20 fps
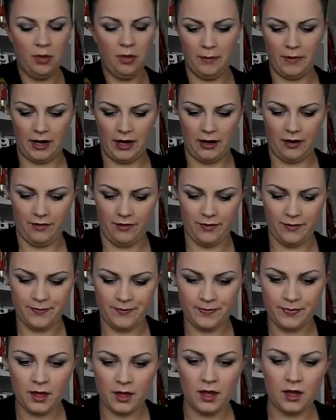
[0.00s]
Put me go.
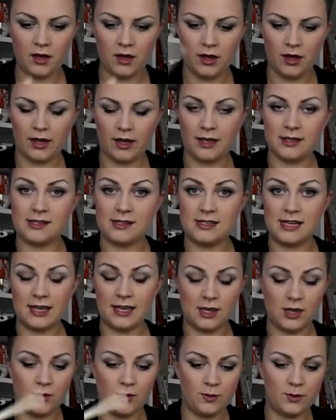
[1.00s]
Okay, so
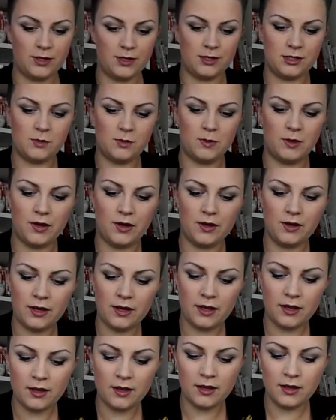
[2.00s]
take your wooden
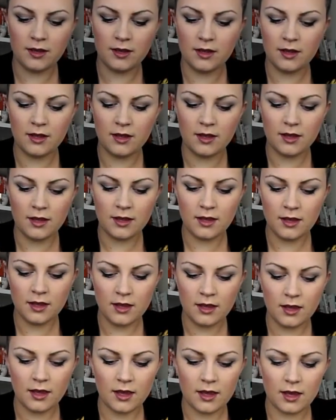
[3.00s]
spoon
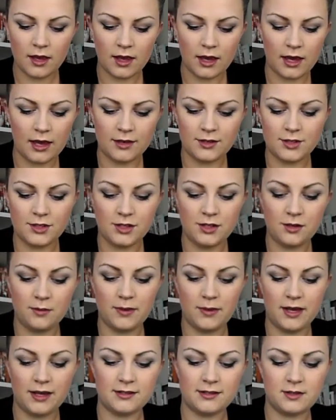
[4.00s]
and
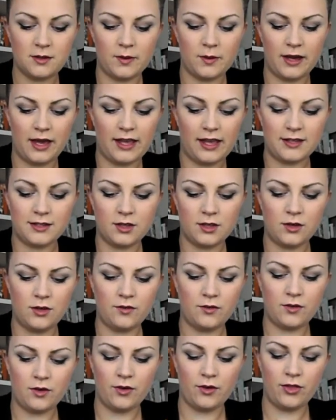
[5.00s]
you mix away. So
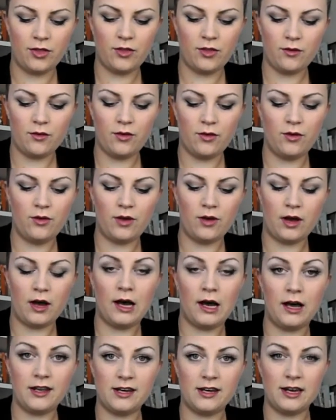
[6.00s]
you've got the
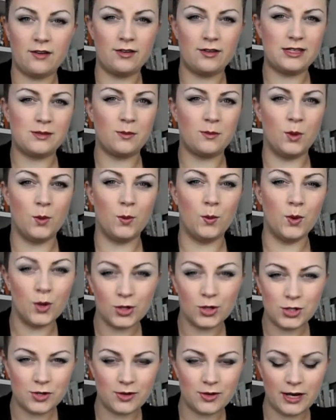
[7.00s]
hardener is more
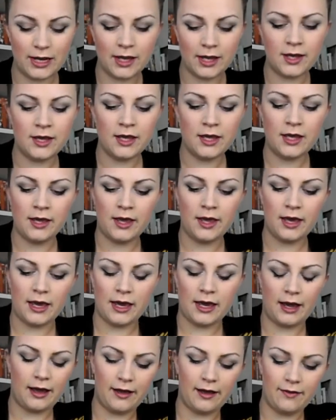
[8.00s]
watery
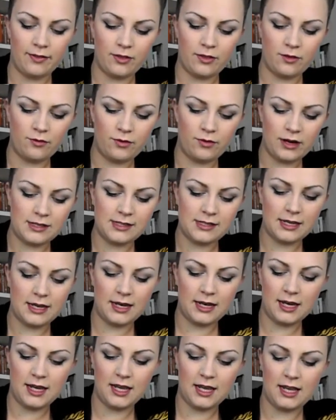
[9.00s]
and the
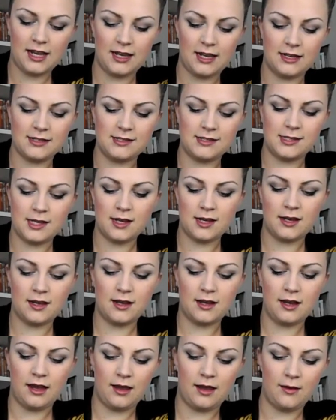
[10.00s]
resin is
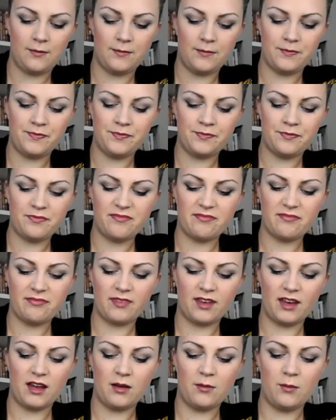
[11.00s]

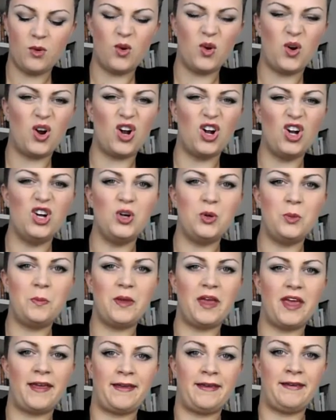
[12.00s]
more
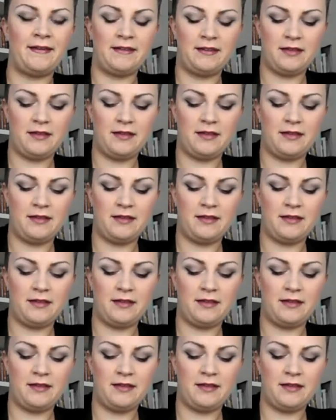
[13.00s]
gloopy.